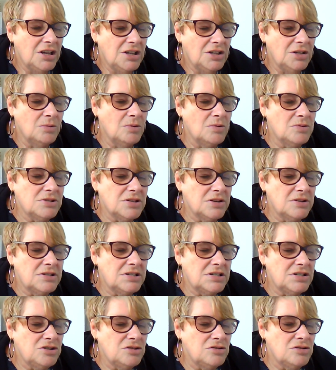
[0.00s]
You also
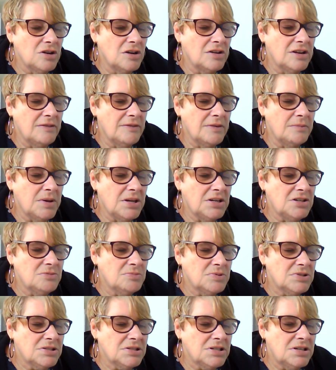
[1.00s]
said you don't have a
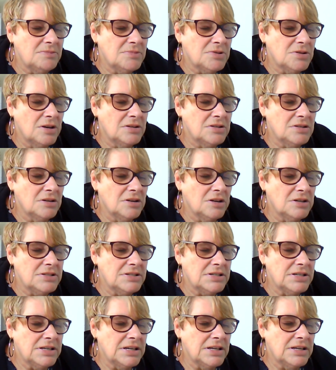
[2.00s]
management team, so until I
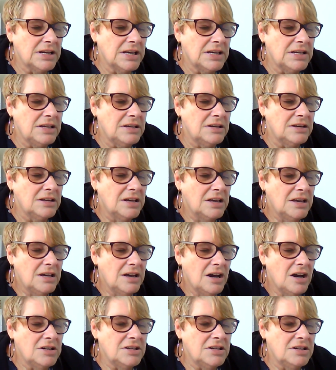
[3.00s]
see Canadian
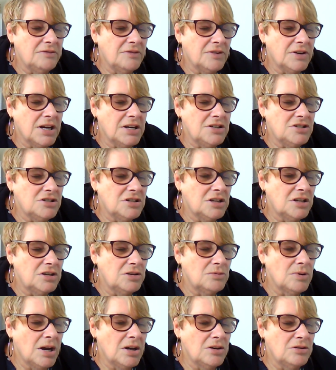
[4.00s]
identification that
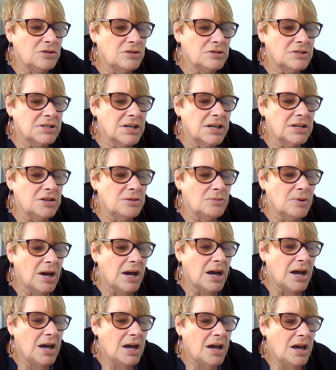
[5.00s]
you are who you say you
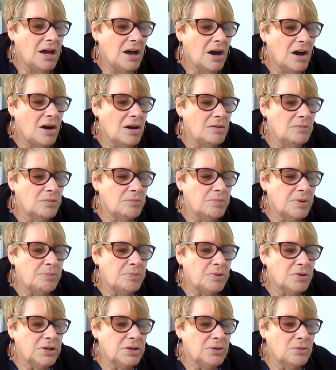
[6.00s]
are, I will be
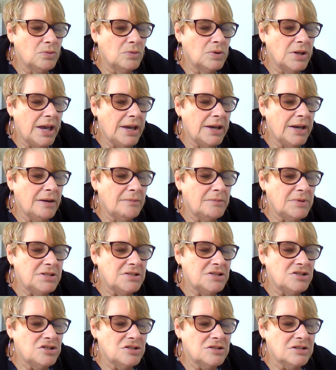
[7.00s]
putting all hangout
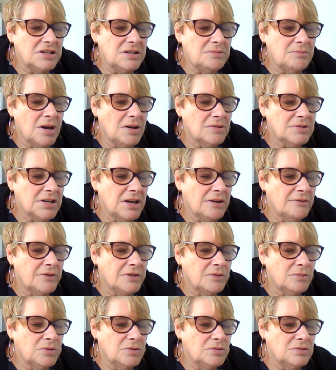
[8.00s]
messages and emails out for the
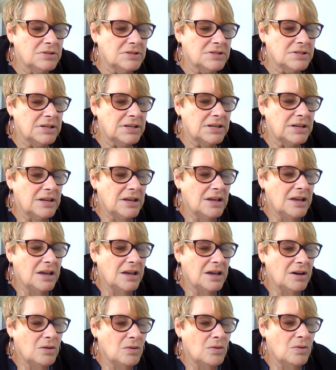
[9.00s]
world to see,
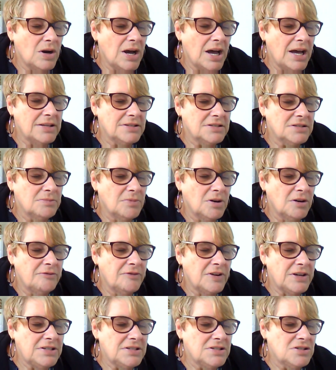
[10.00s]
or answer my
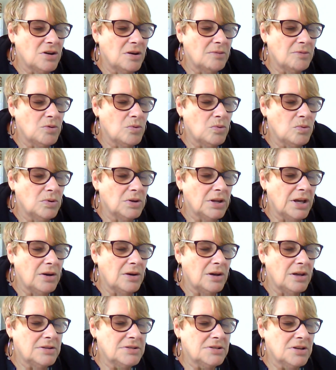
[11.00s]
FaceTime call
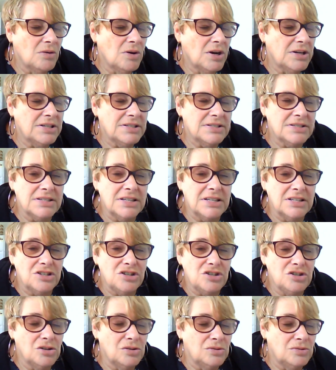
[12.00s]
so I can see it's
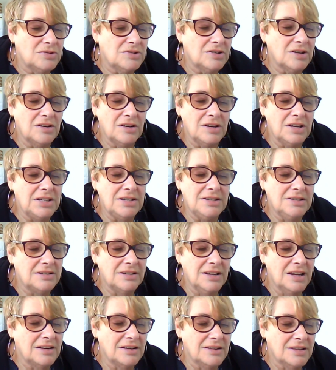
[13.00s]
you. So he did
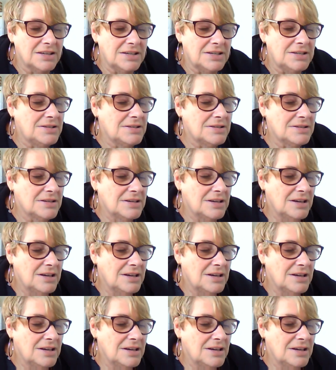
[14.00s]
none of these.